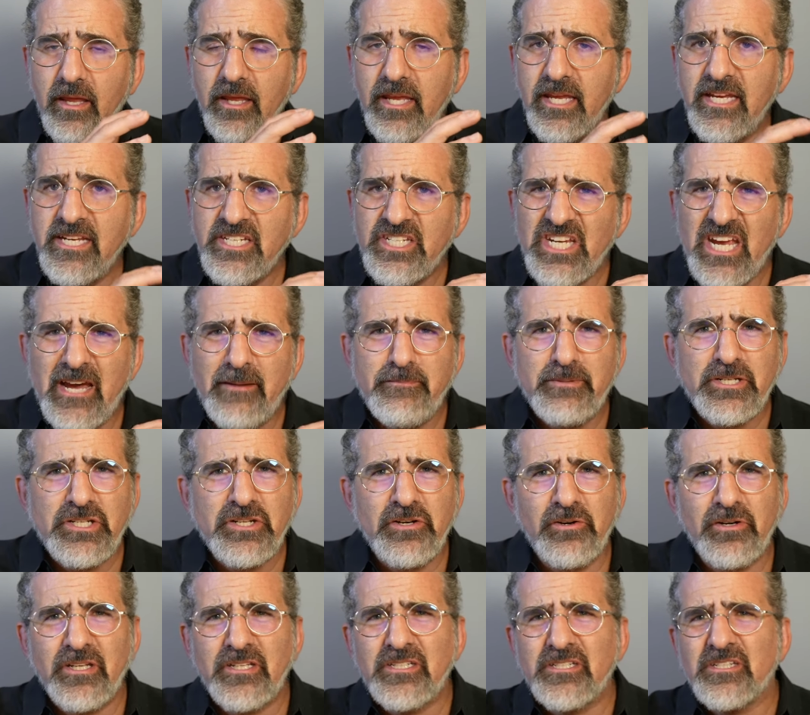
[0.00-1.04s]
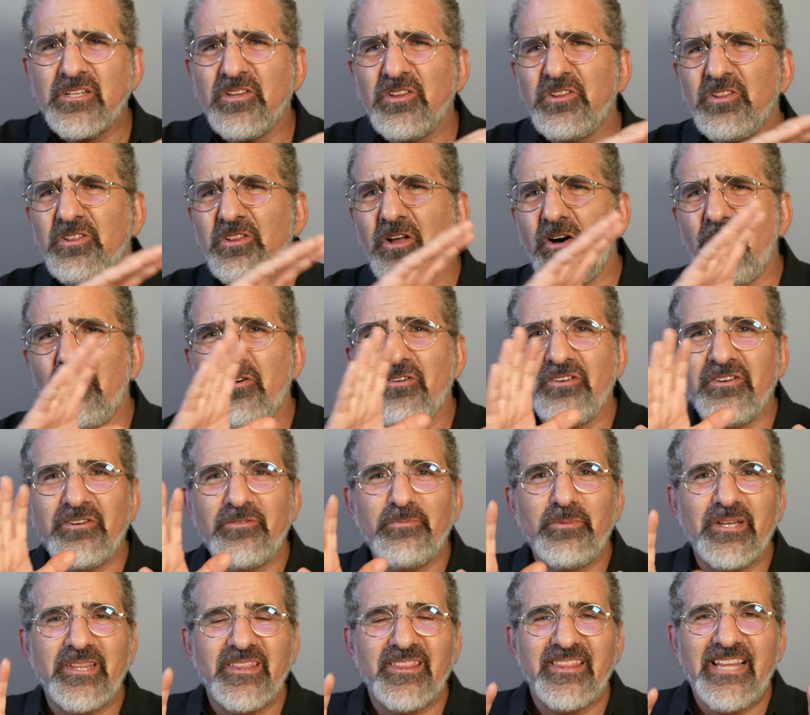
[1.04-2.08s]
Each episode is loaded
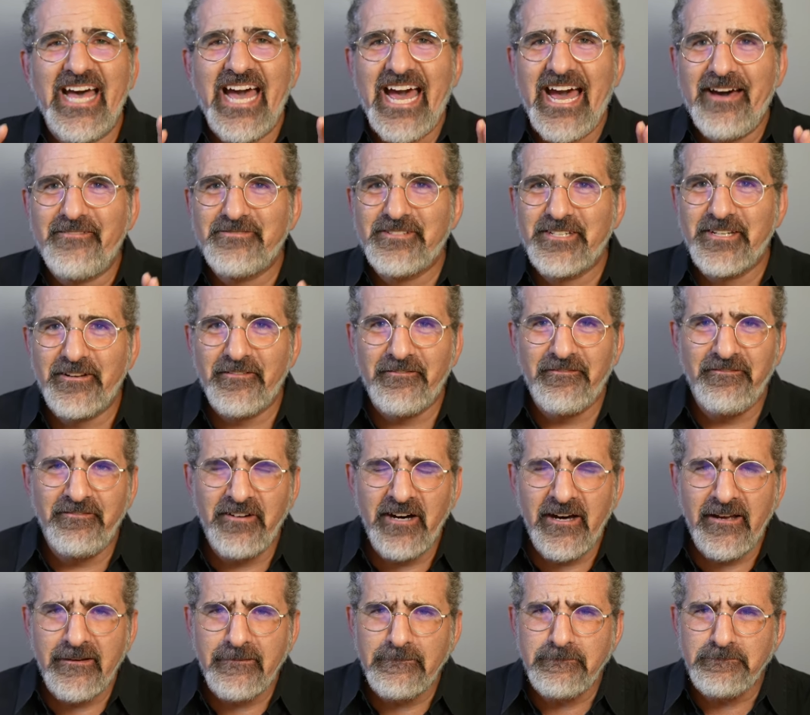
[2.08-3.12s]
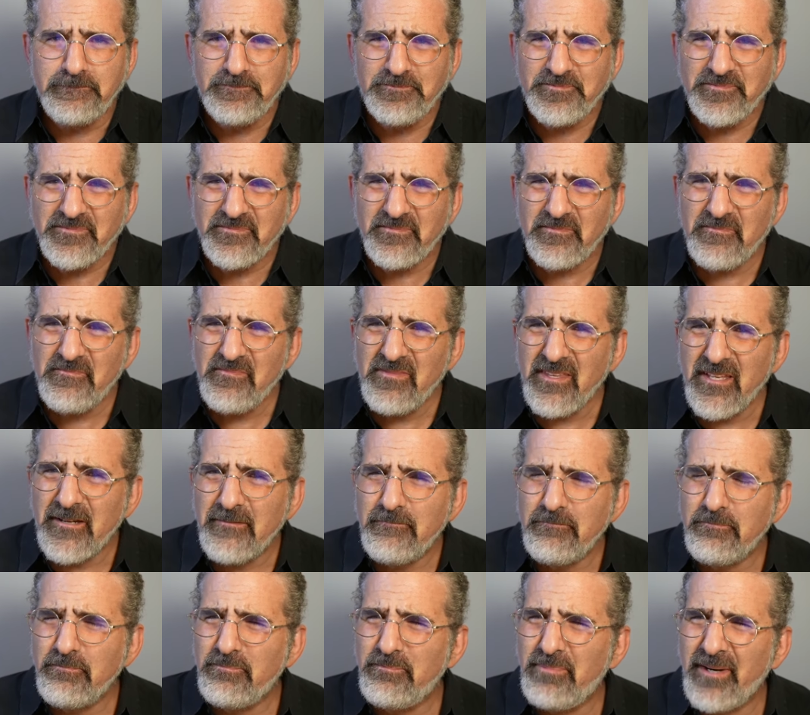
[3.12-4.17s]
with laughs and fun,
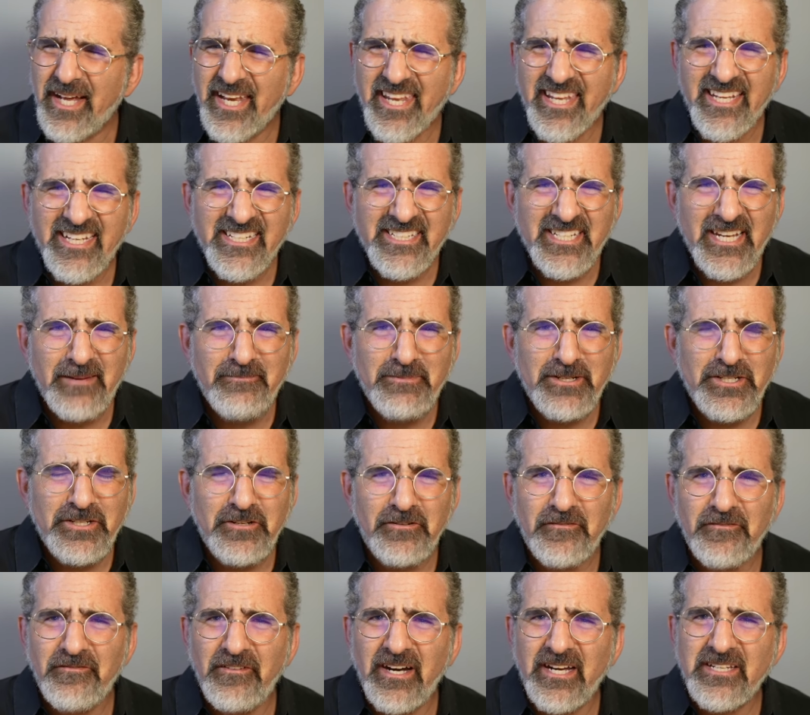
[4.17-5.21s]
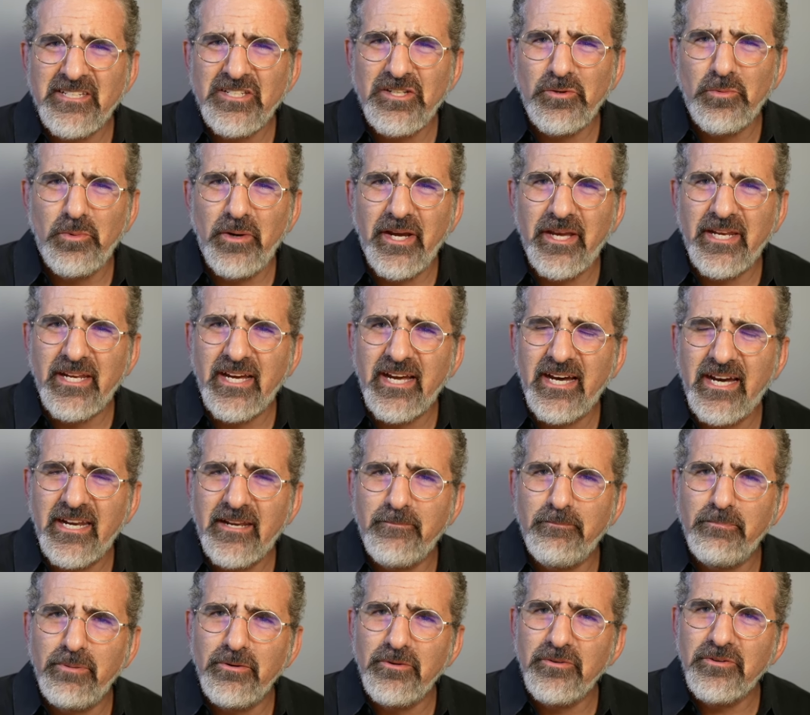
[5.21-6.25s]
but each episode finds a way to kind
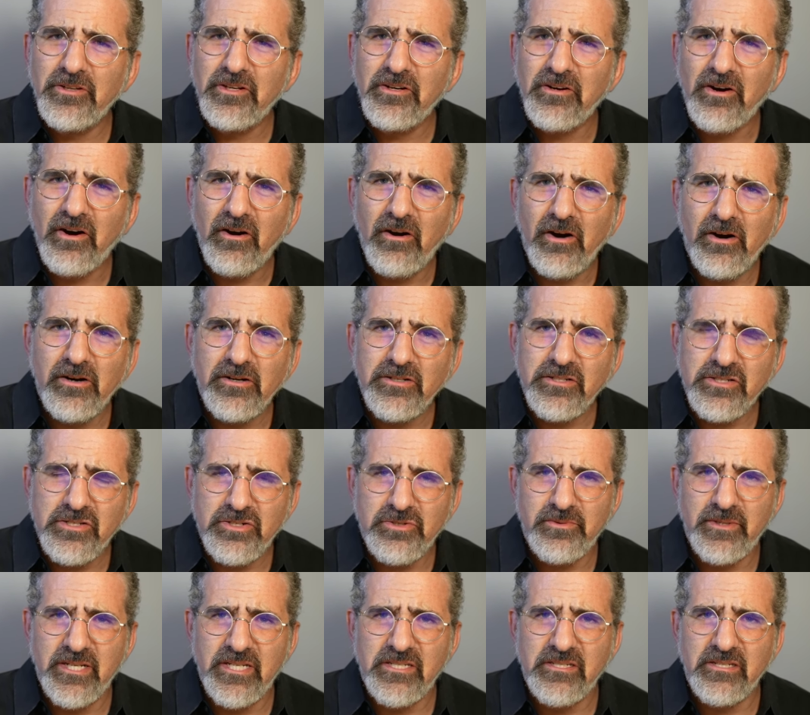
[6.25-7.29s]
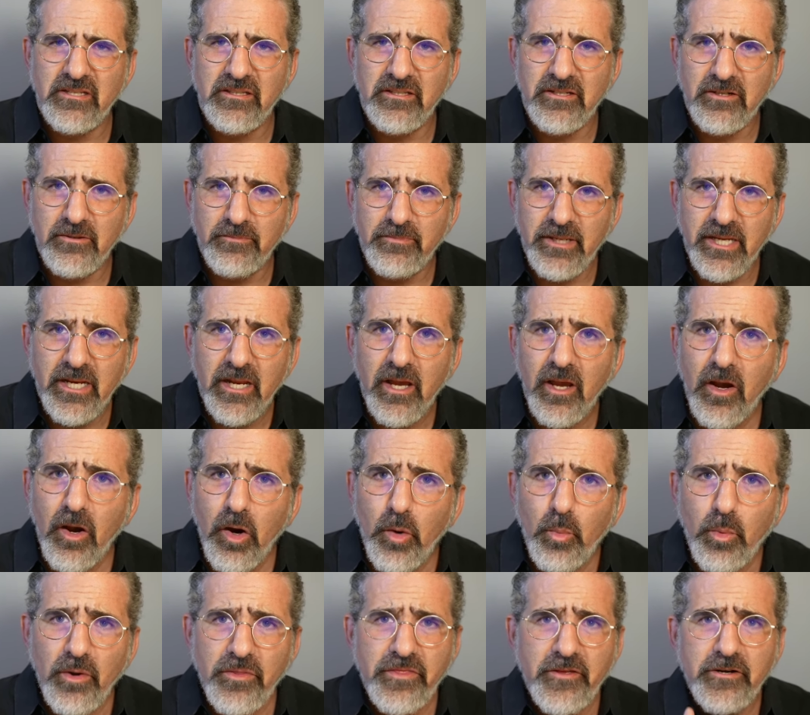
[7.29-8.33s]
of pull your heartstrings a little bit.
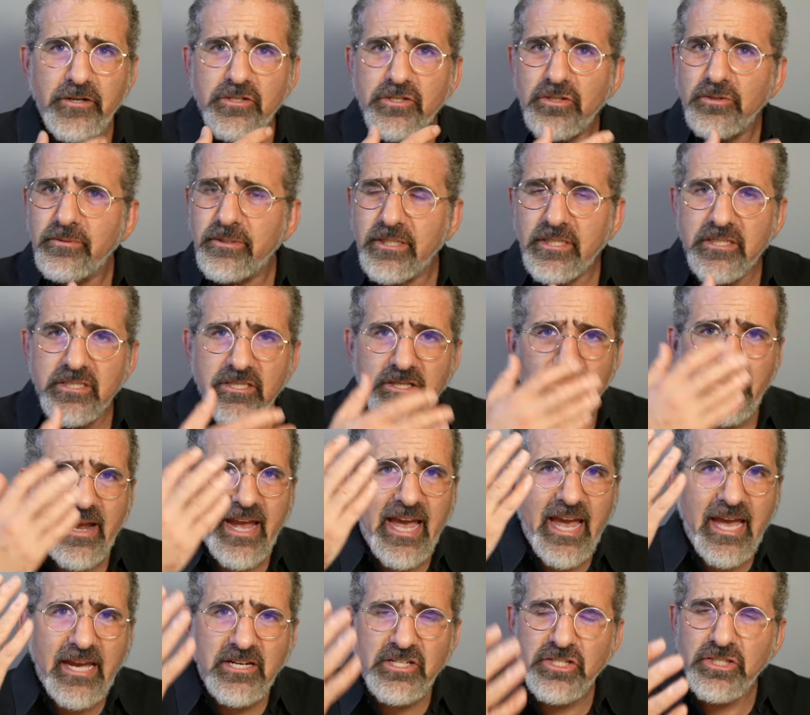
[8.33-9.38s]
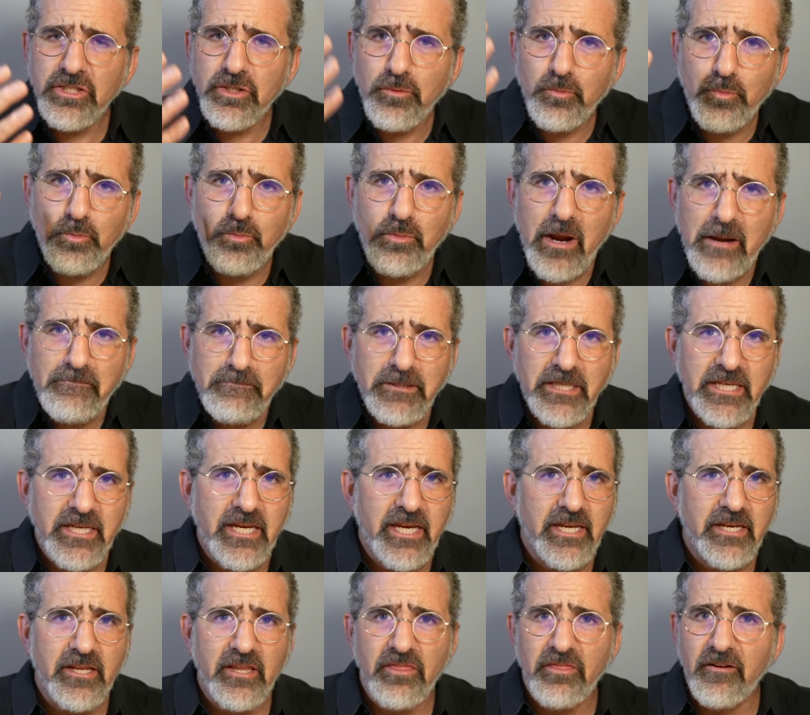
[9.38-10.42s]
What they're doing is they're actually
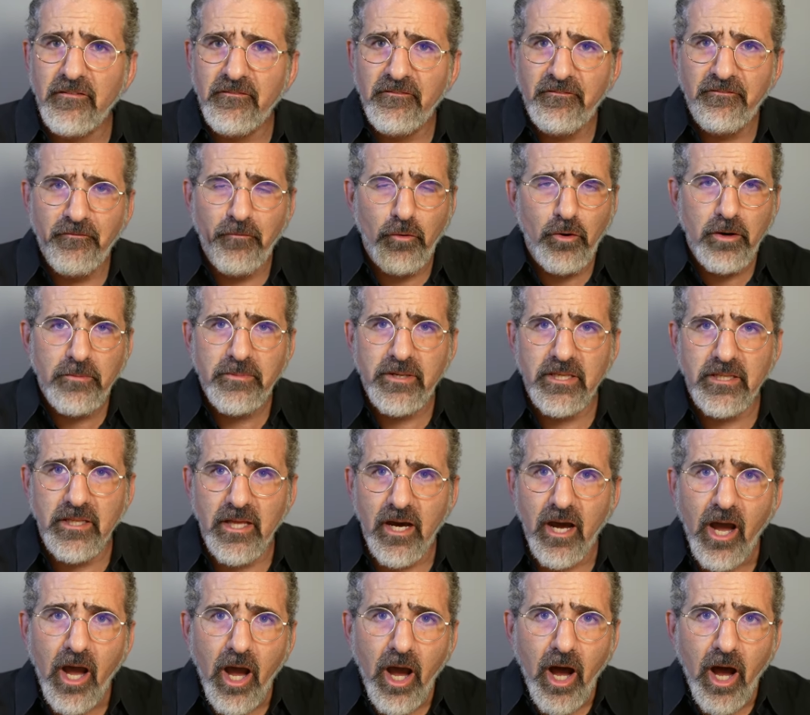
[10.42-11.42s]
replicating the formula